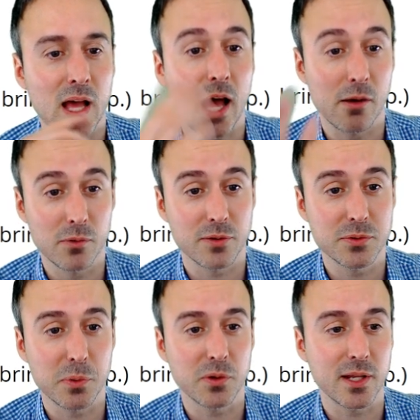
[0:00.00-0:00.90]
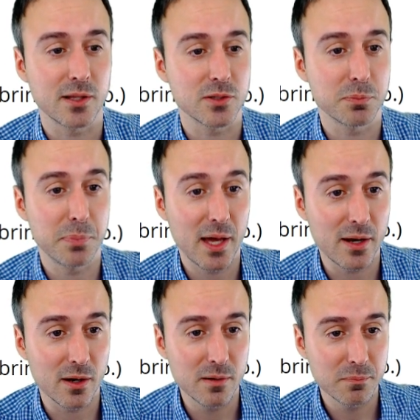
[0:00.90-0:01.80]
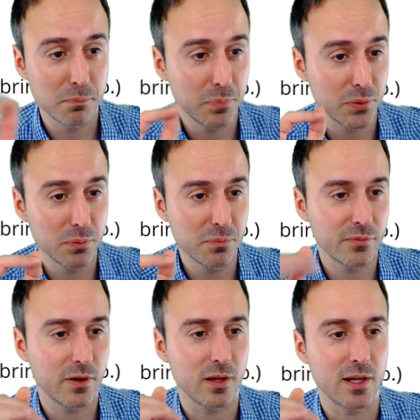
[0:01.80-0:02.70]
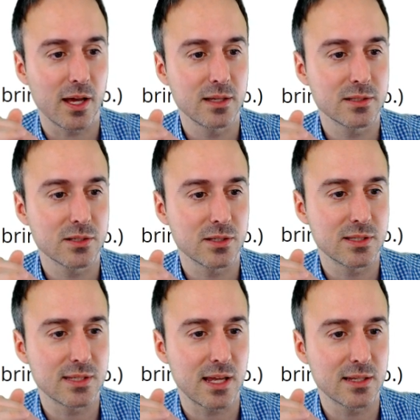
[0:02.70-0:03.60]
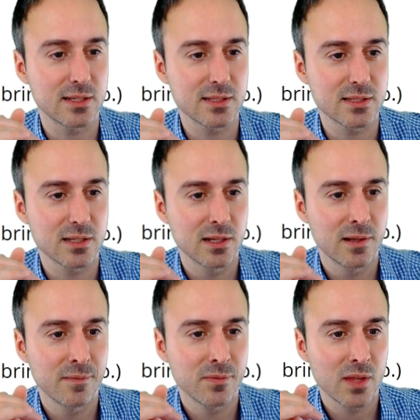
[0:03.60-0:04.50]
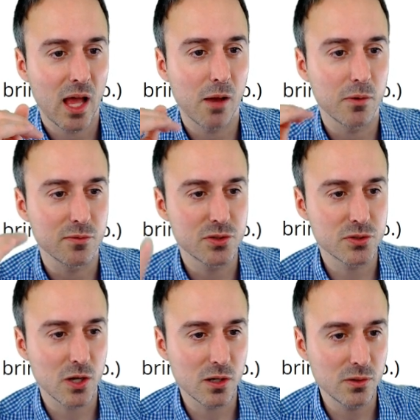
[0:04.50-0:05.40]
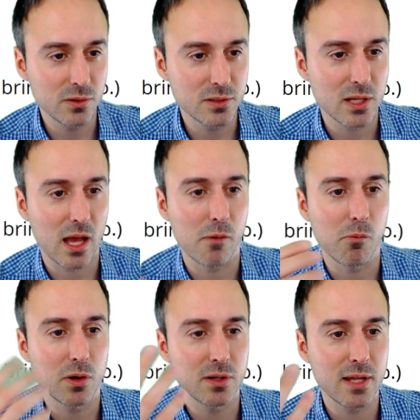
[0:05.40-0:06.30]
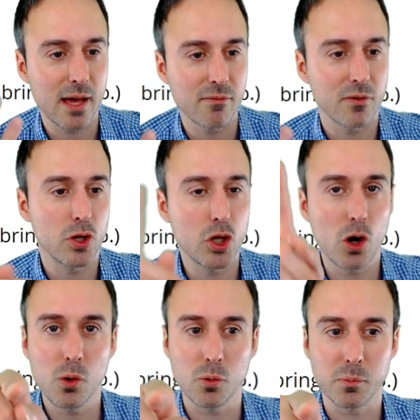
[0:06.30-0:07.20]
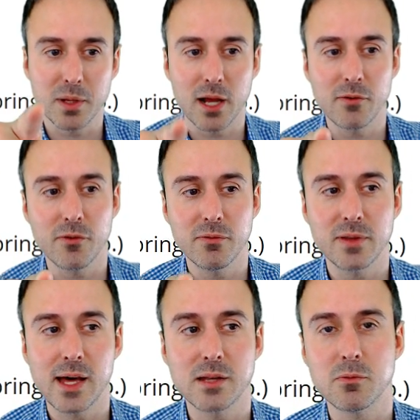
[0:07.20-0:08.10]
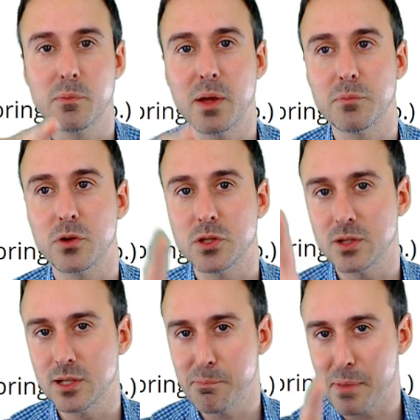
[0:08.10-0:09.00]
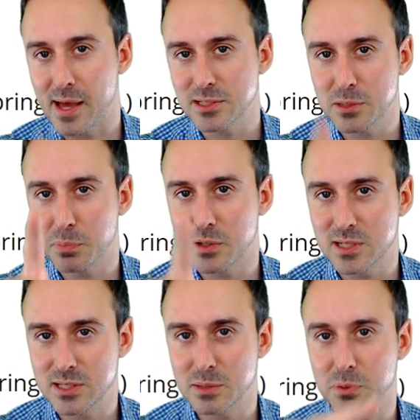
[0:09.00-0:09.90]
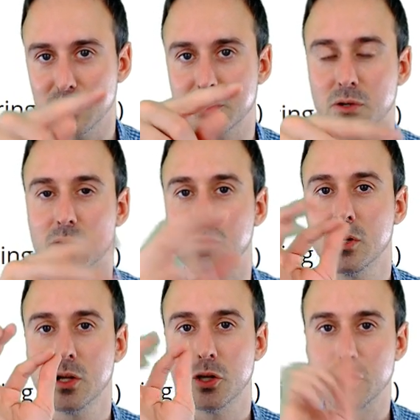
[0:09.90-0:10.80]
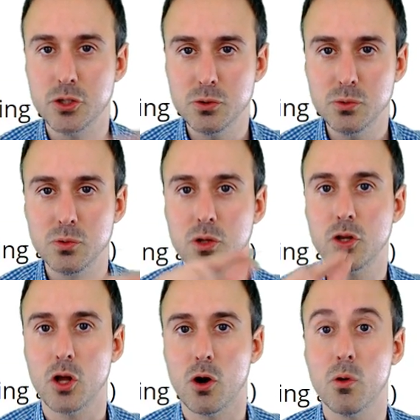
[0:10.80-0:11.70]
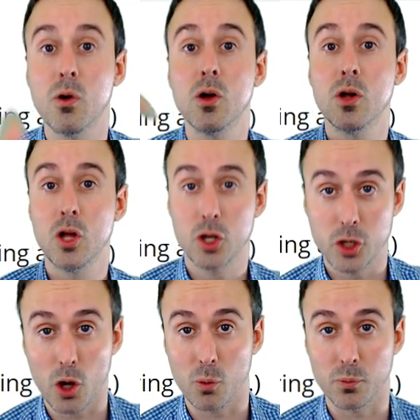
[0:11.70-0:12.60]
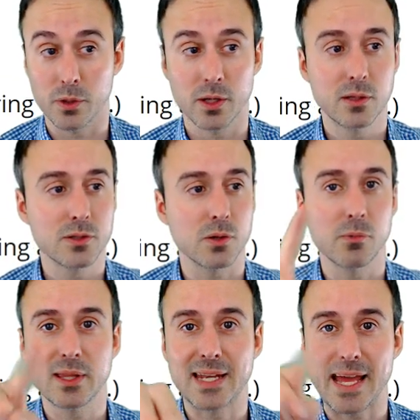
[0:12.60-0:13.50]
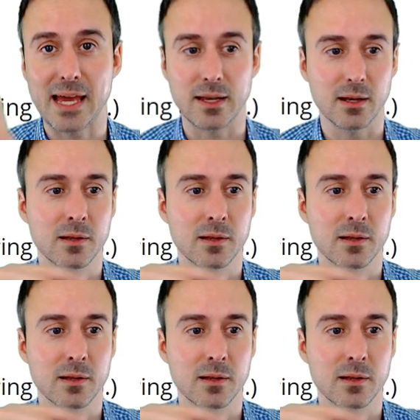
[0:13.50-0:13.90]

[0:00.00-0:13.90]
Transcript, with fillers: I would have spoken English better. Boom, very nice. Good sentence. I would have struggled. I wouldn't have known. Be careful, Vlad. Remember, you need a past participle. So knew, no, known. So with an N.